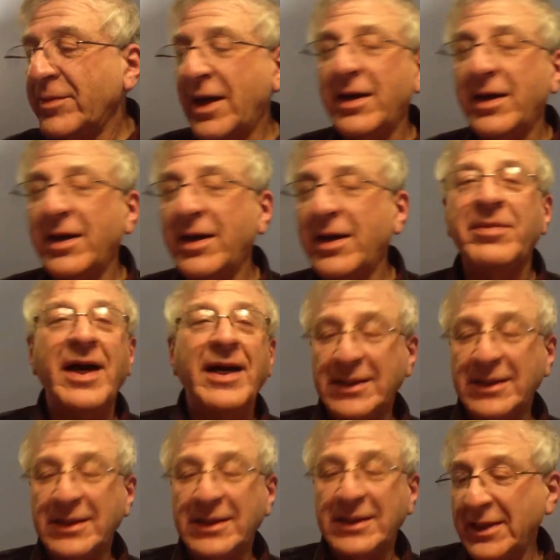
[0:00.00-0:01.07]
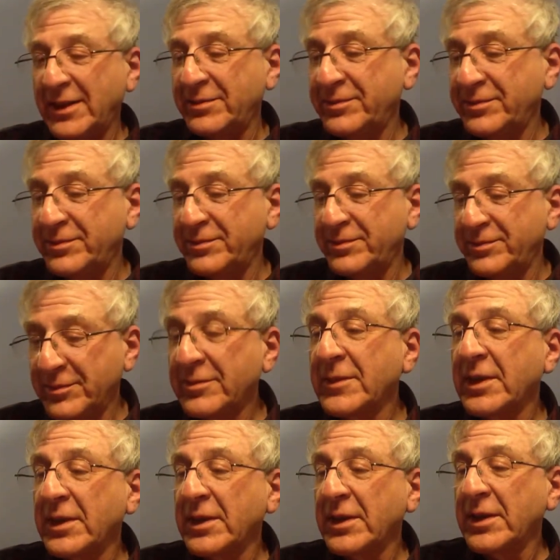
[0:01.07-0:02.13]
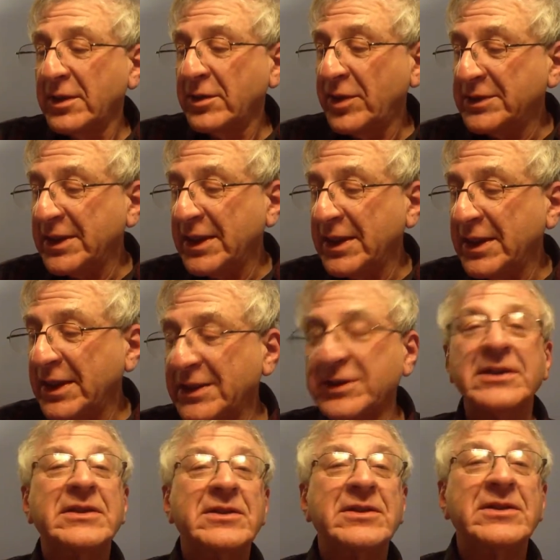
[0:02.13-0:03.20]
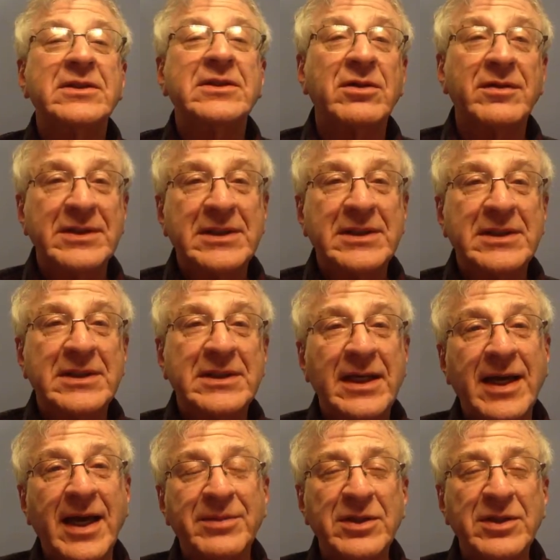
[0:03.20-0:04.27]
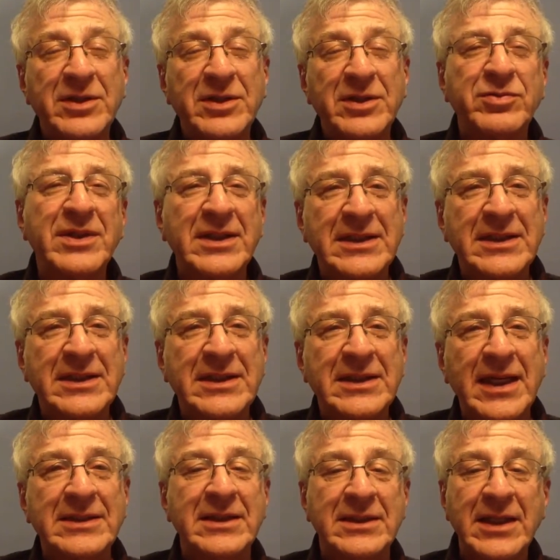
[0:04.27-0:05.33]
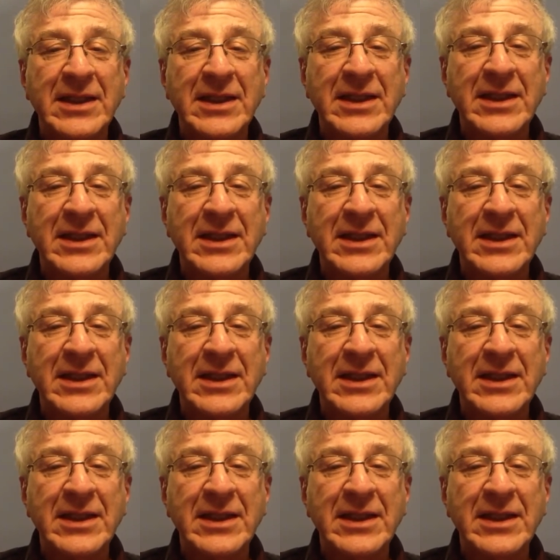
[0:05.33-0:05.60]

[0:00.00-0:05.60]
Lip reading: by the one section is sort of a study guide, but it's really tests the